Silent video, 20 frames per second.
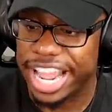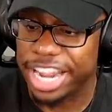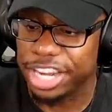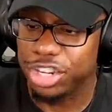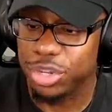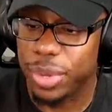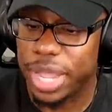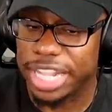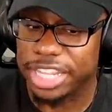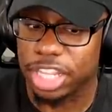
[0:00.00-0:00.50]

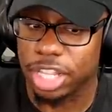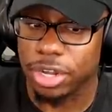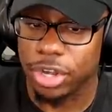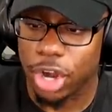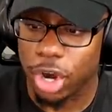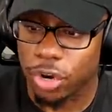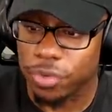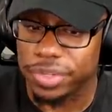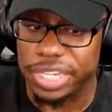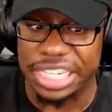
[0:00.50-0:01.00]
And you had the
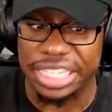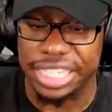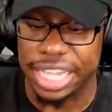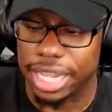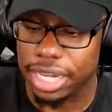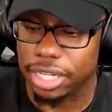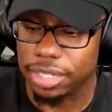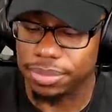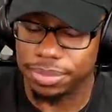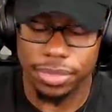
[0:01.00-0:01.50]
nerve to
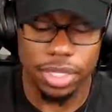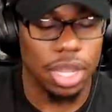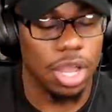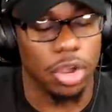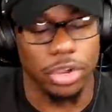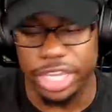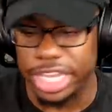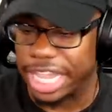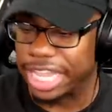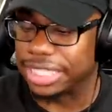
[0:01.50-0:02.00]
tell him?
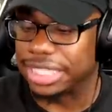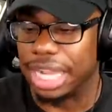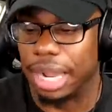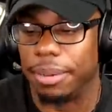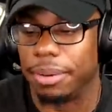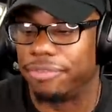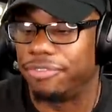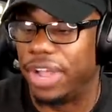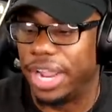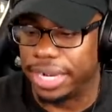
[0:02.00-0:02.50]
Oh yeah, it's
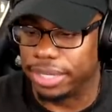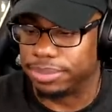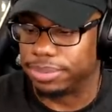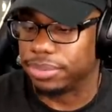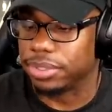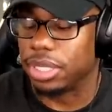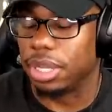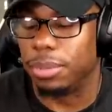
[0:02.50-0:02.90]
time to fight him.